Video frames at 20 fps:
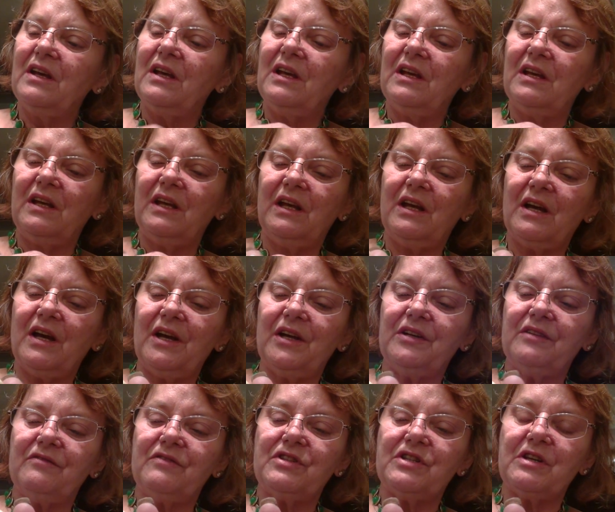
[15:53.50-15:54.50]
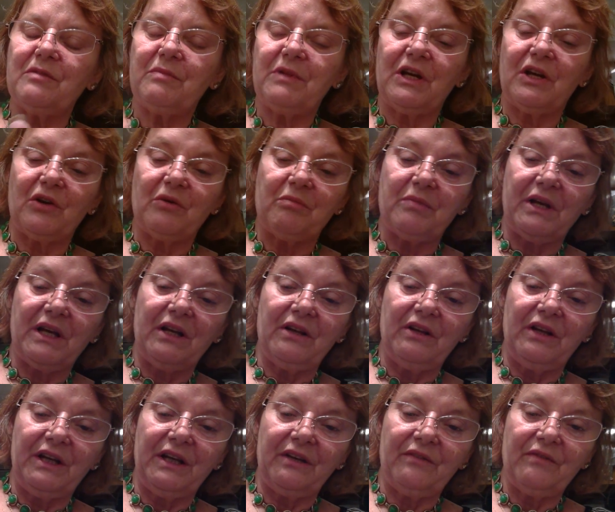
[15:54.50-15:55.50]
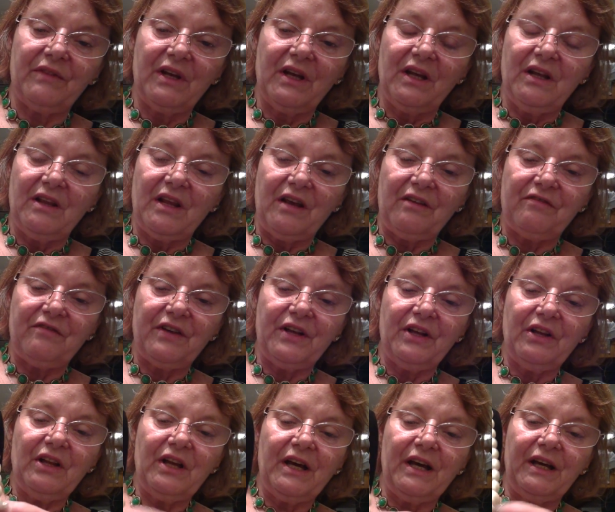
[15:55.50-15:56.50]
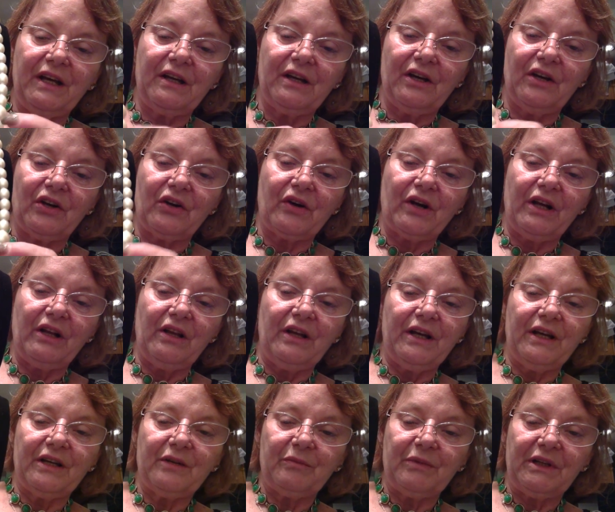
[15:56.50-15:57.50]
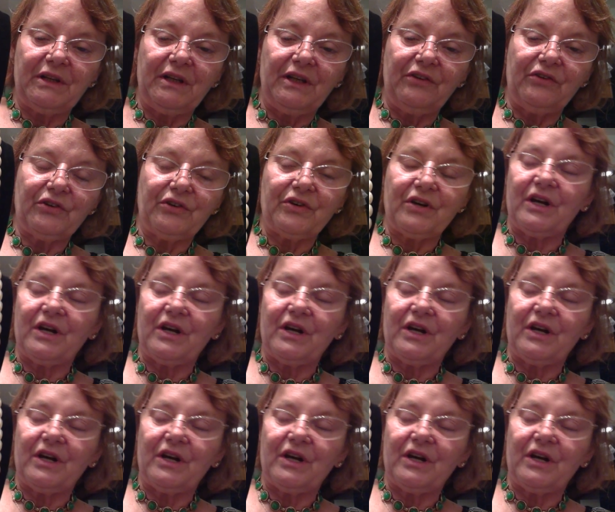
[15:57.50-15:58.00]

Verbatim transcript: any kind of chipping or peeling. They feel like acrylic, but these are